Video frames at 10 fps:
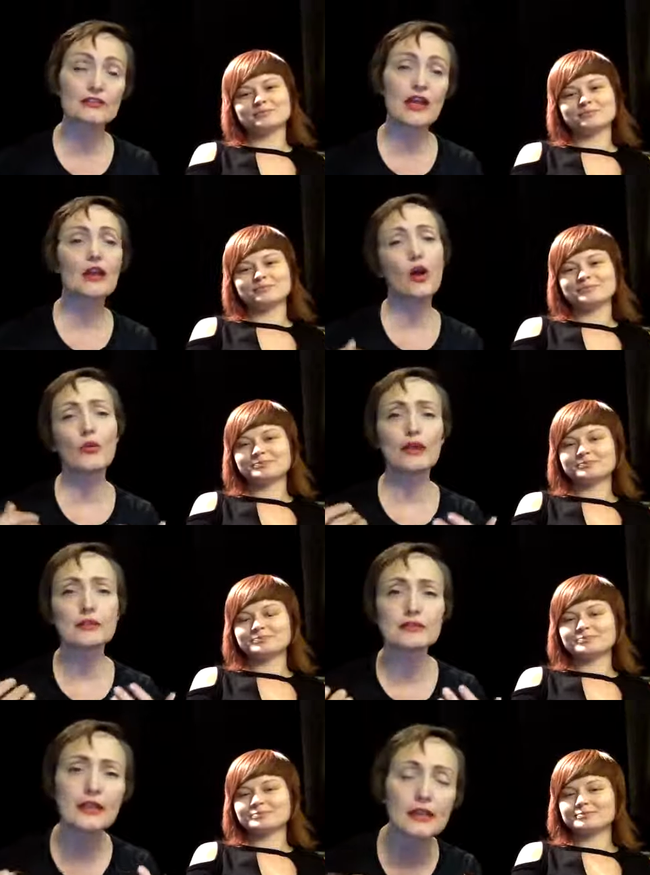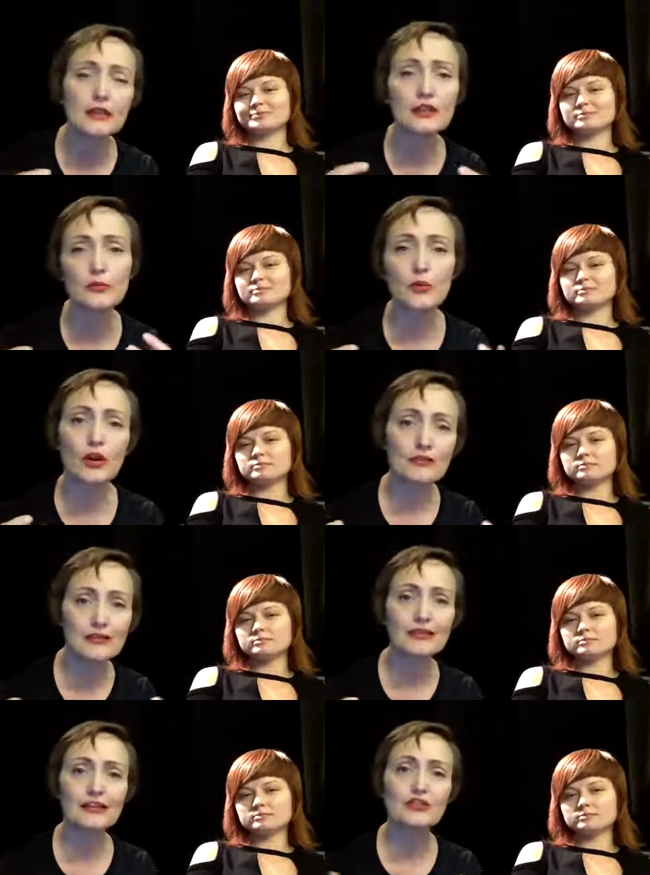Speaker 1: like, "Okay, let's get it a little more
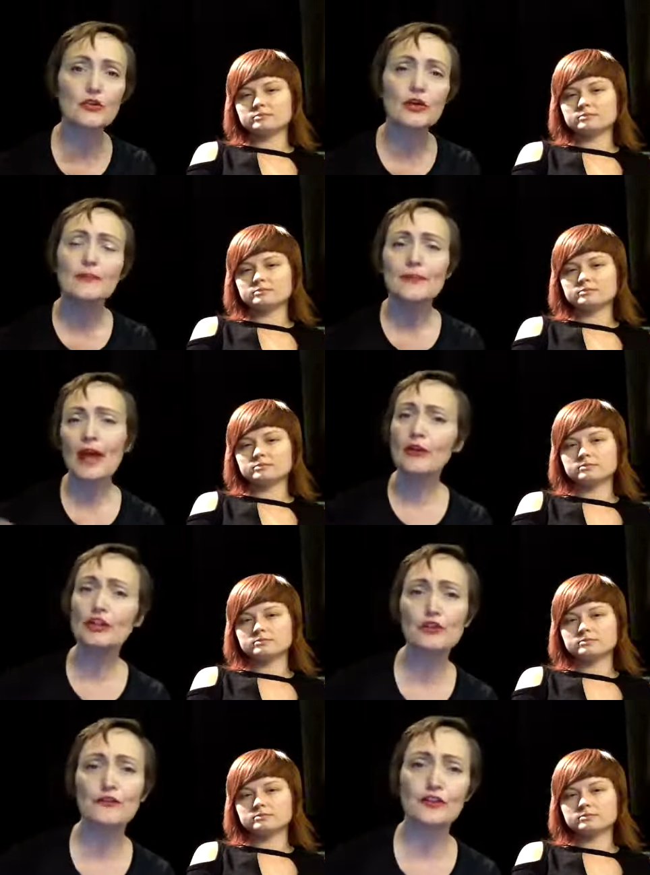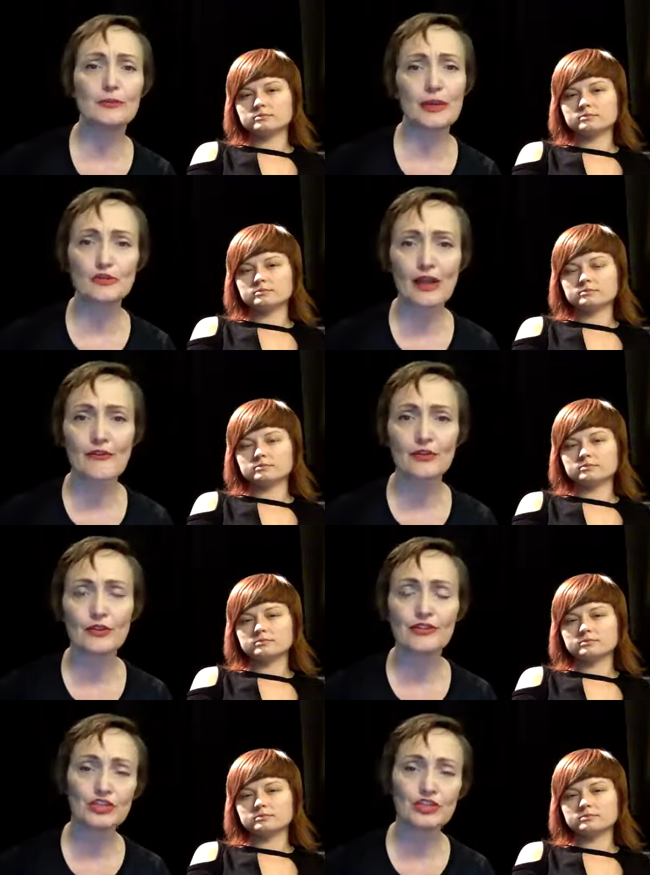authentic." So, how do you feel about travel? And